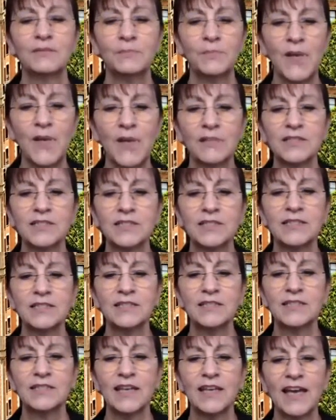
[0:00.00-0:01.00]

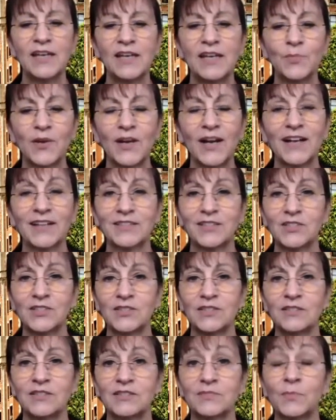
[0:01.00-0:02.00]
policies, and
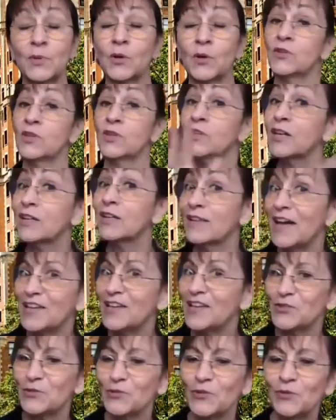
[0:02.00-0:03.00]
practices, both in the
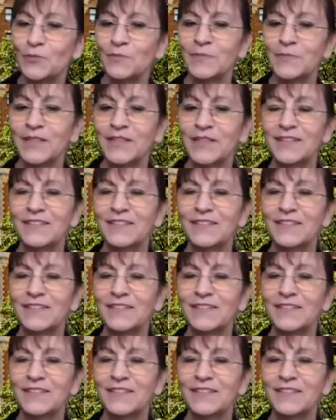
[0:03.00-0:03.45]
classroom,